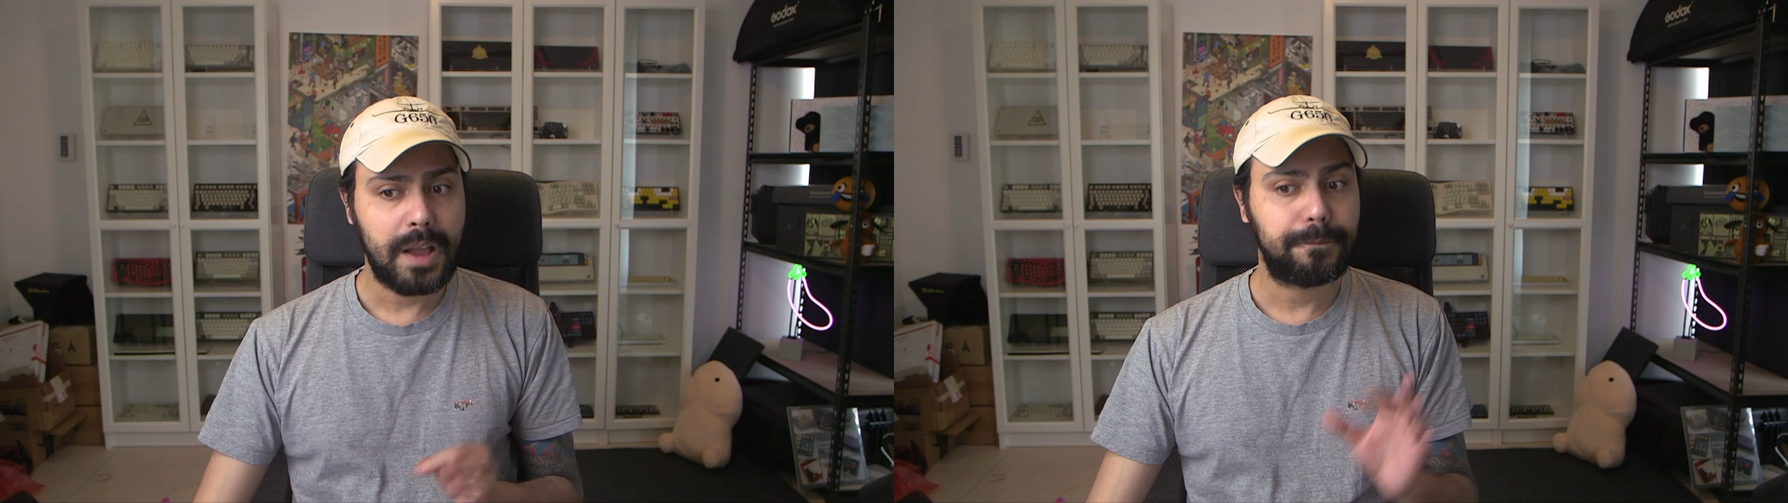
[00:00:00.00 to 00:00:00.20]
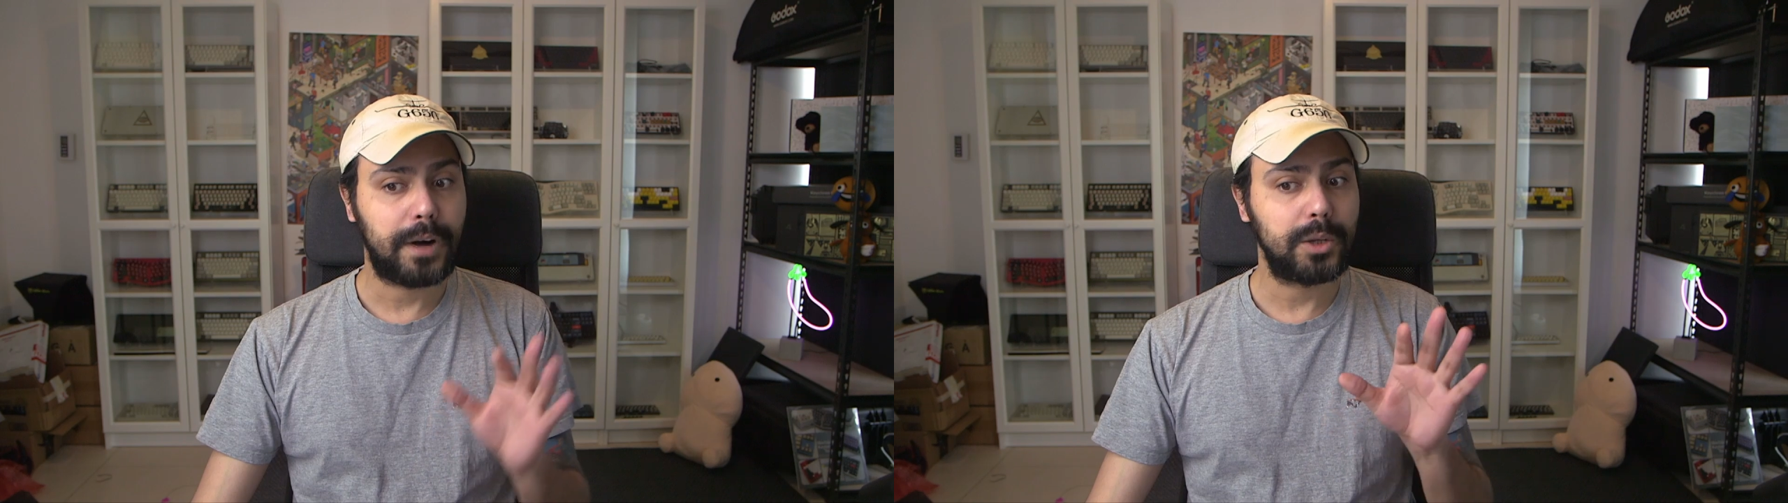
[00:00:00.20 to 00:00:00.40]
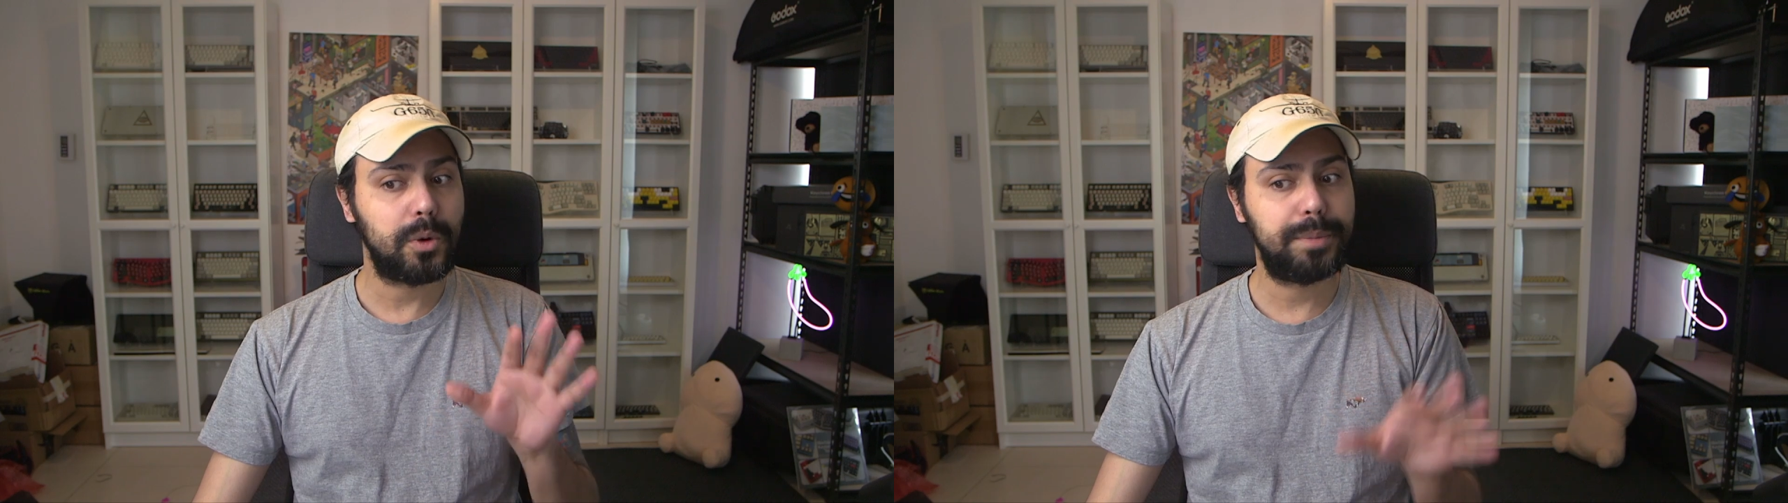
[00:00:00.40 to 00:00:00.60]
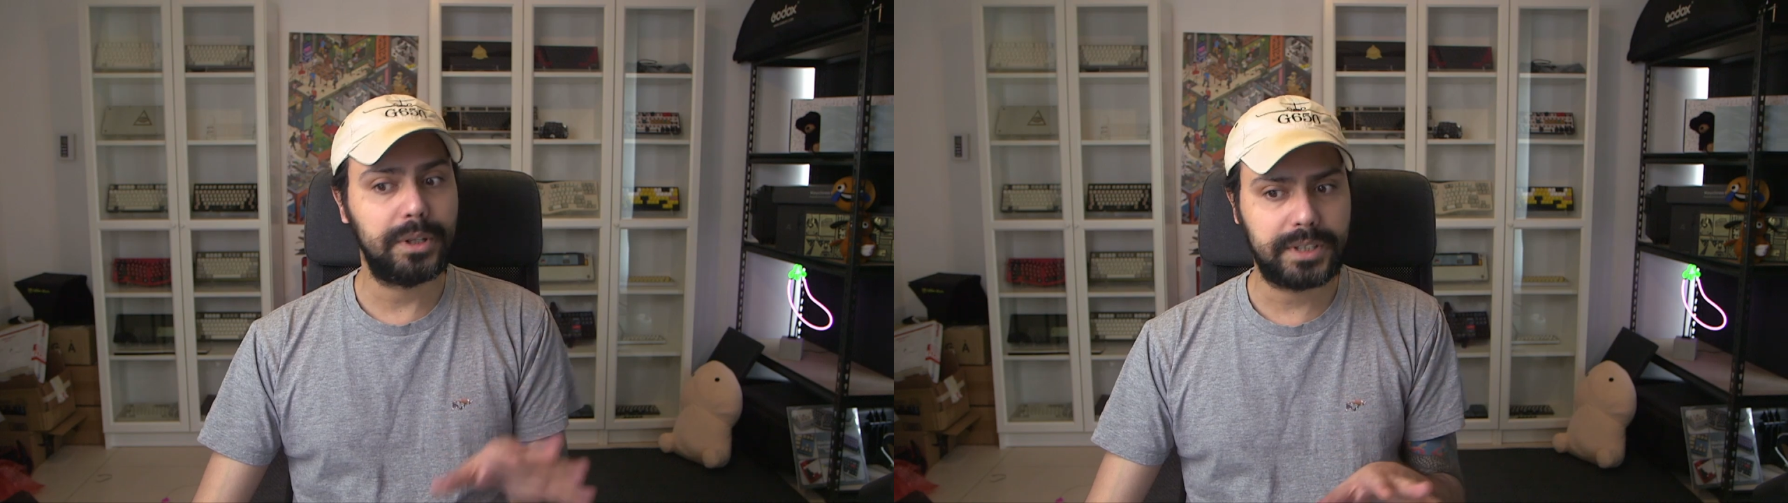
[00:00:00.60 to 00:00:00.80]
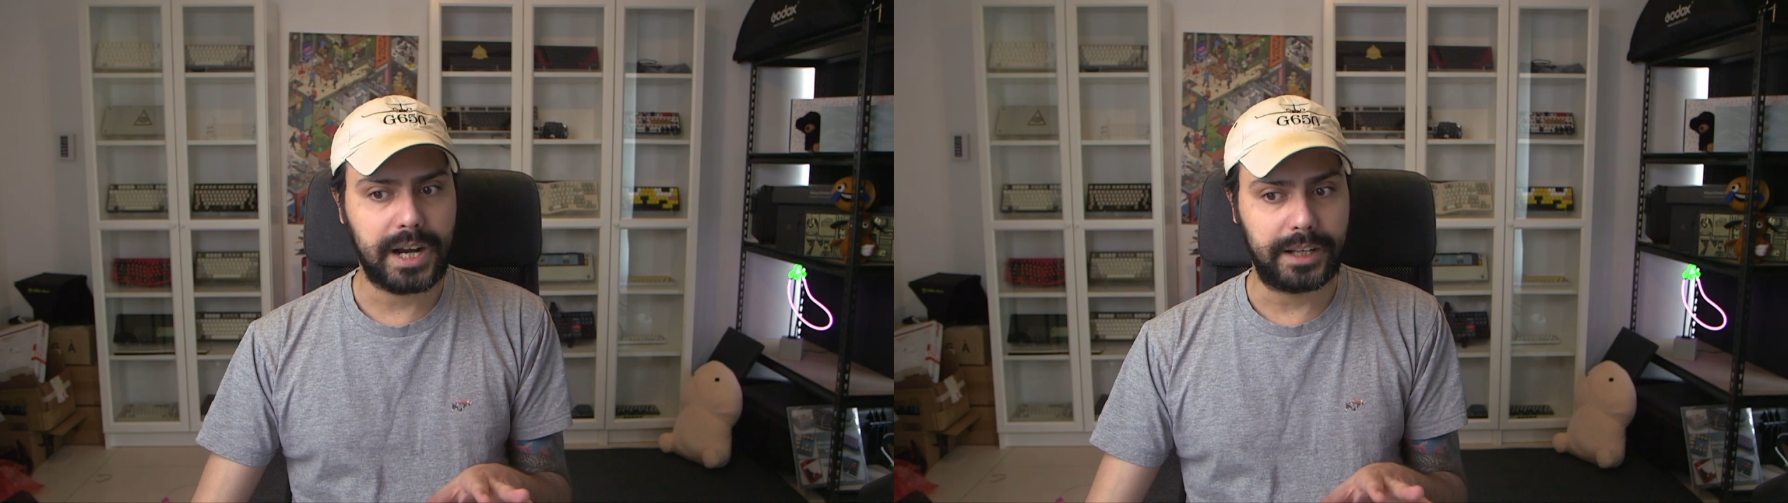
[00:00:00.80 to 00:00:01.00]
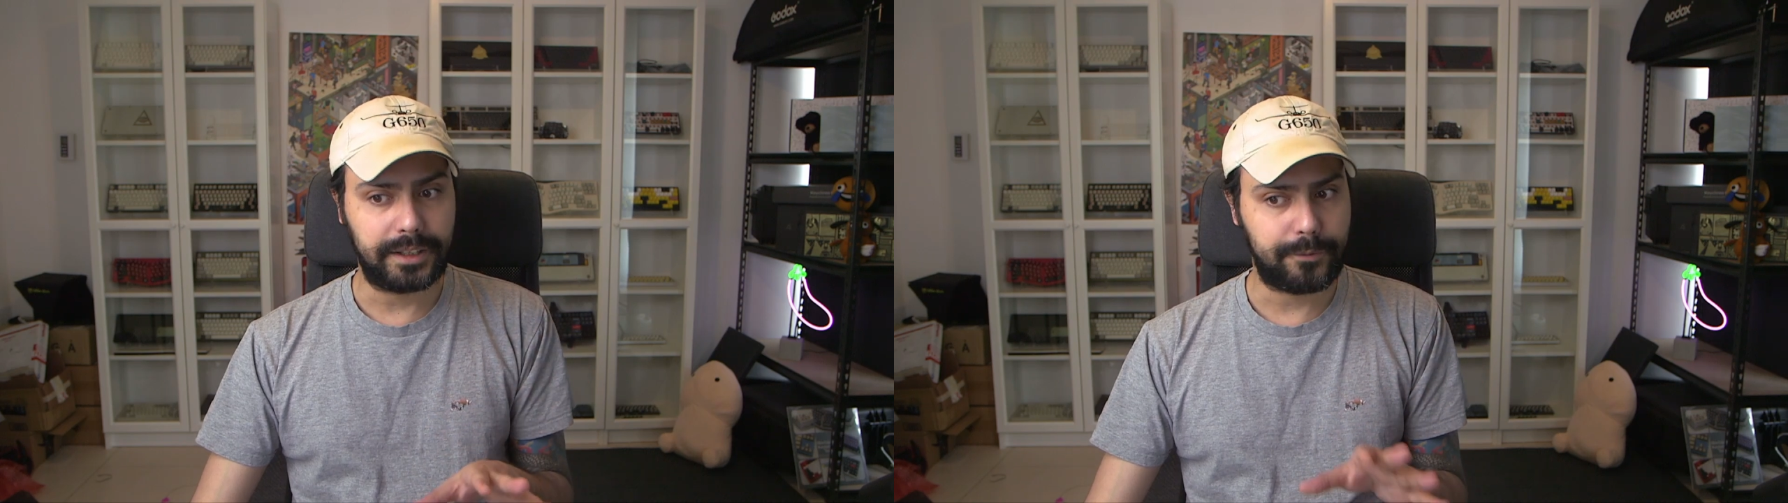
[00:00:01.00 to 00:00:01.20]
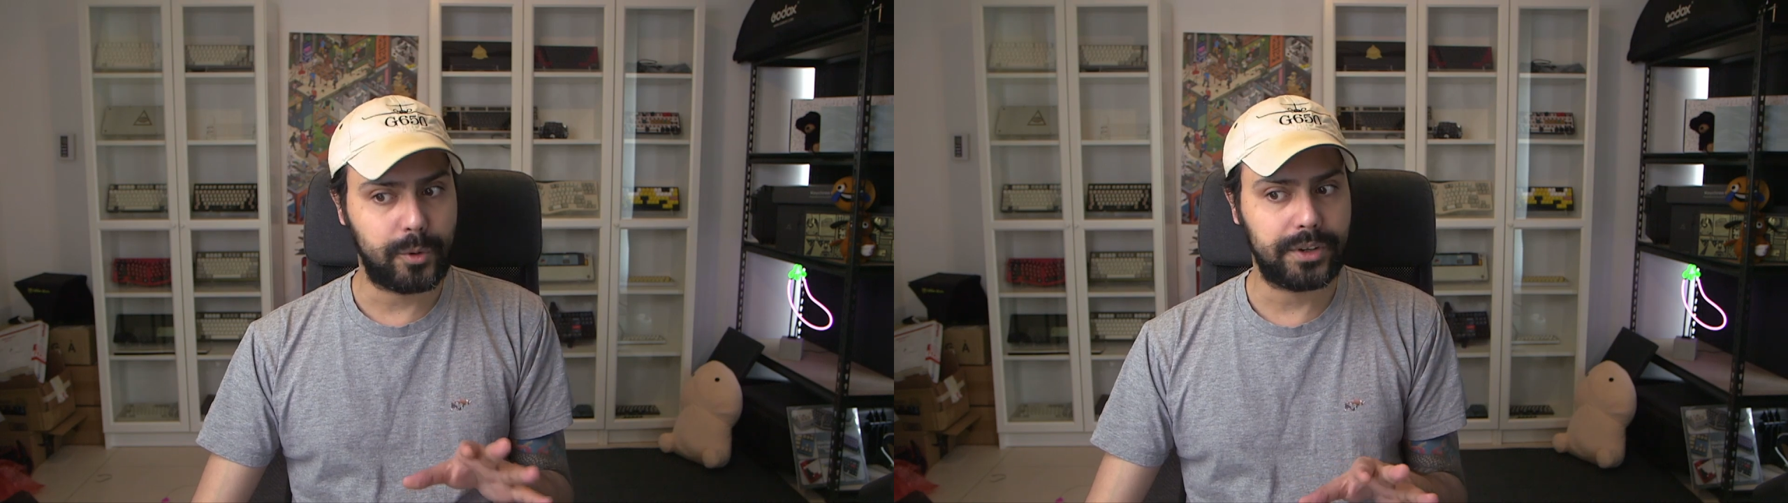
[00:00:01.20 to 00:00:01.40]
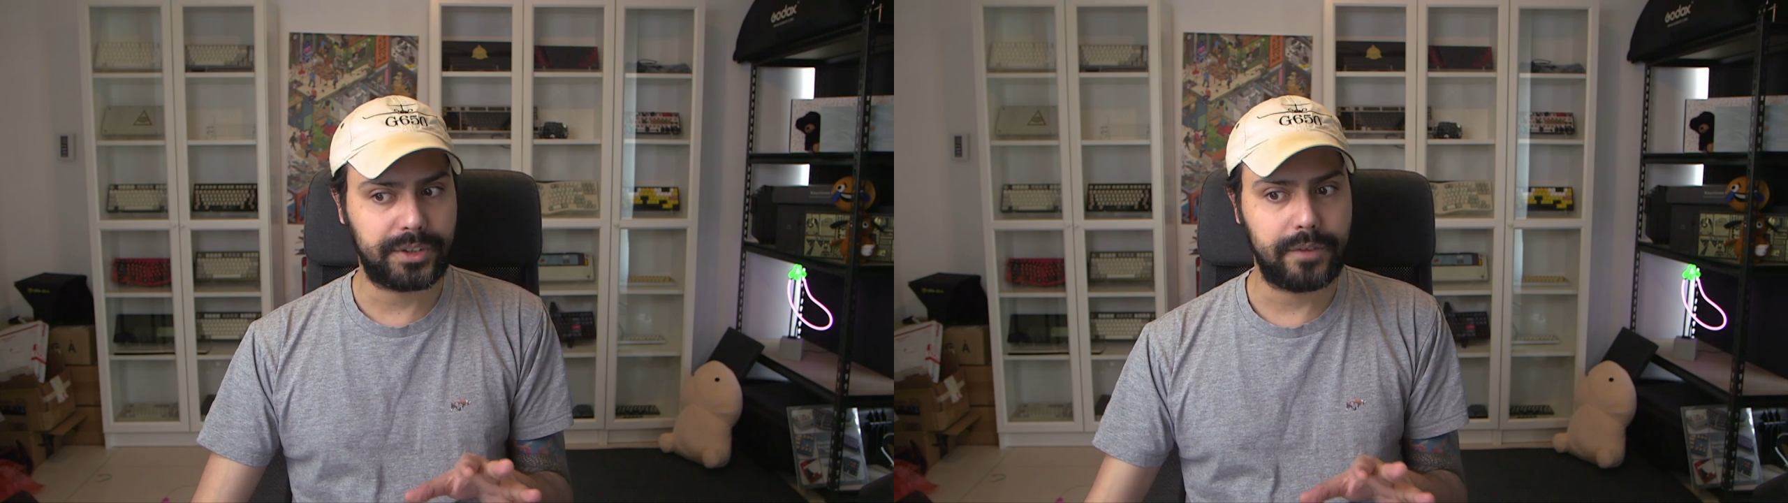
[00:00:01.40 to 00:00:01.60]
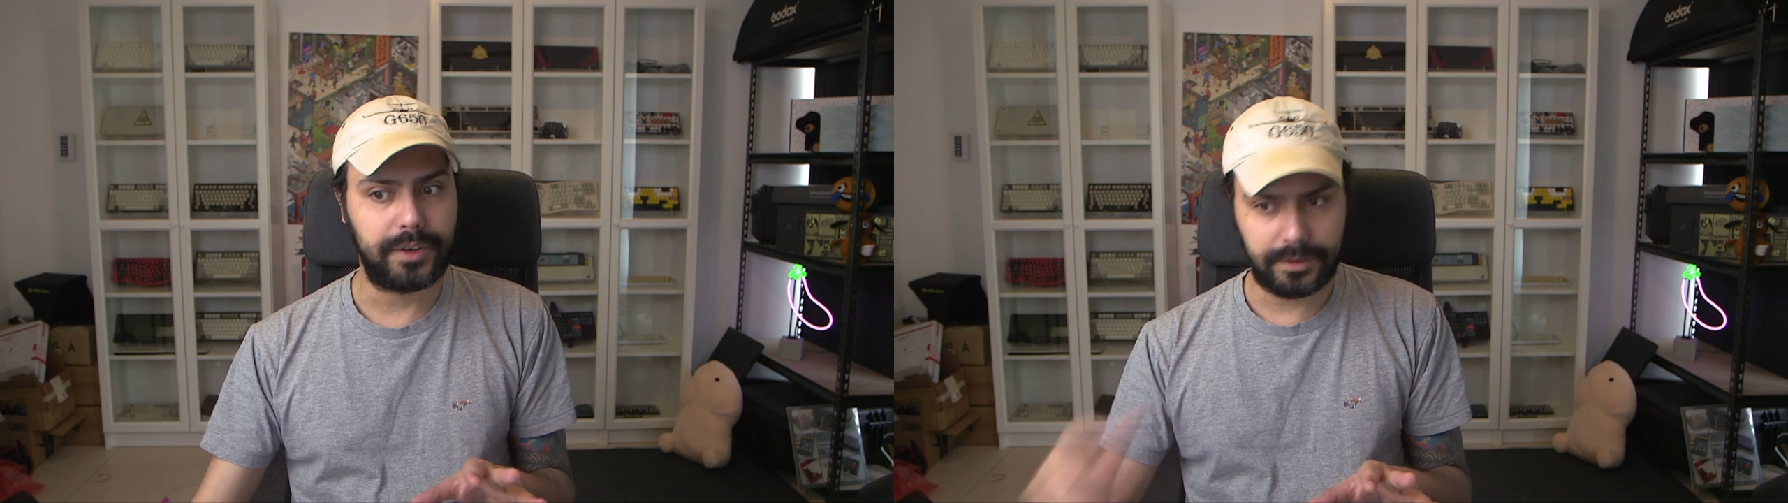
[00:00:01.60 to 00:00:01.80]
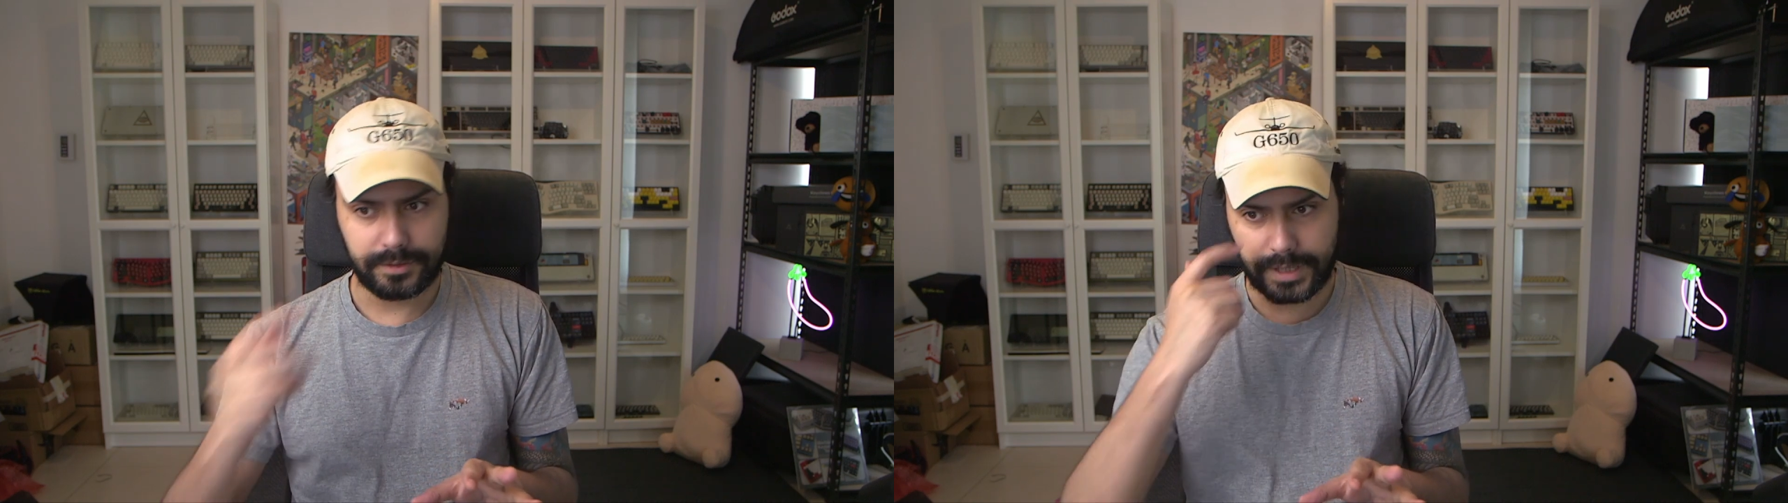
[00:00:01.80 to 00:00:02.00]
Follow a build guide if one is
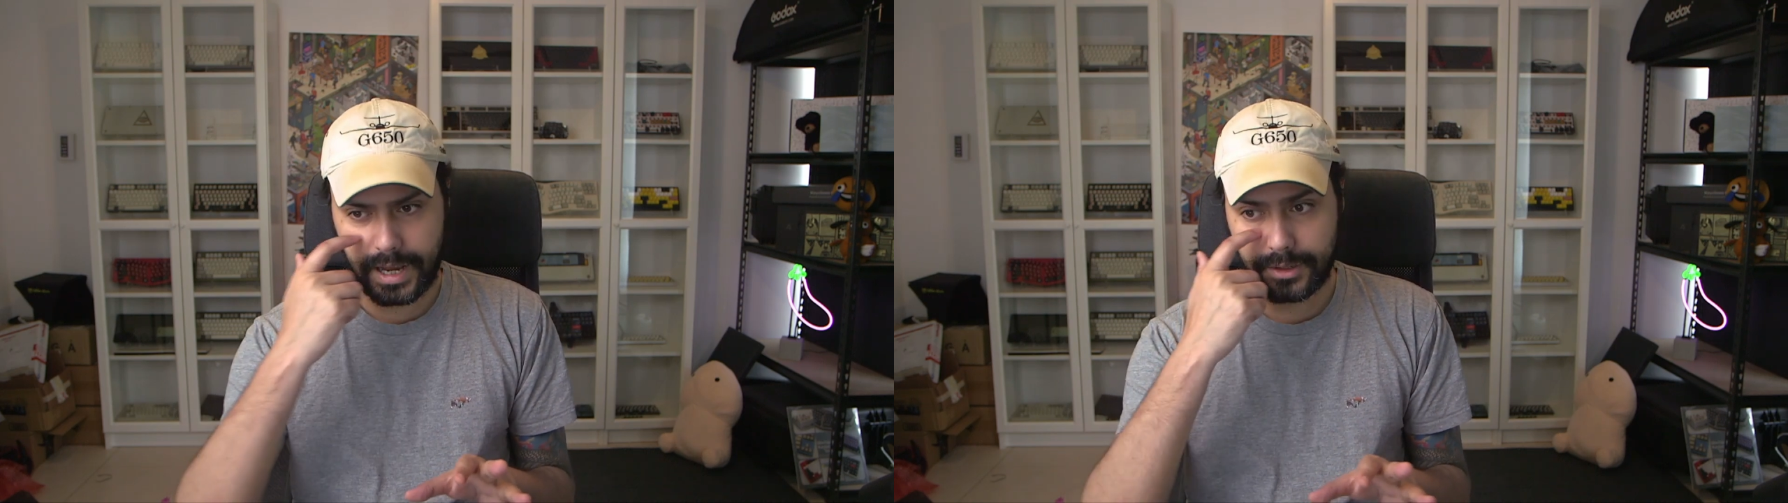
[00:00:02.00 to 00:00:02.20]
given, okay?